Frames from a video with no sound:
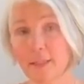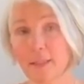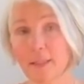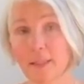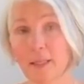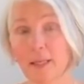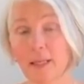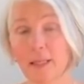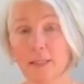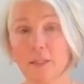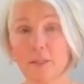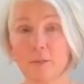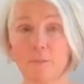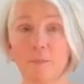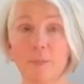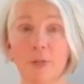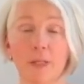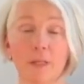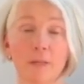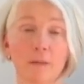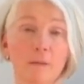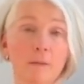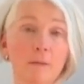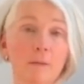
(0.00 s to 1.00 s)
it's
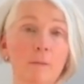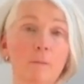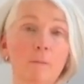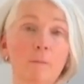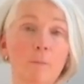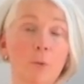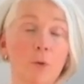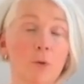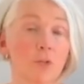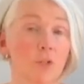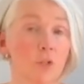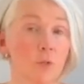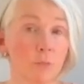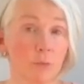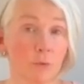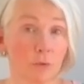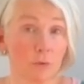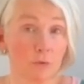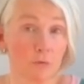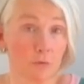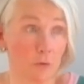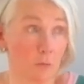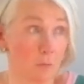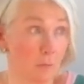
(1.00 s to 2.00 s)
been possible
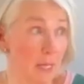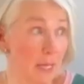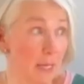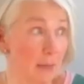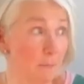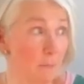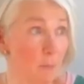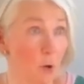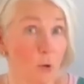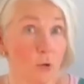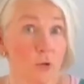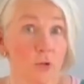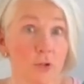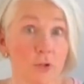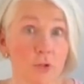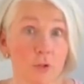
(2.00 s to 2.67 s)
for me most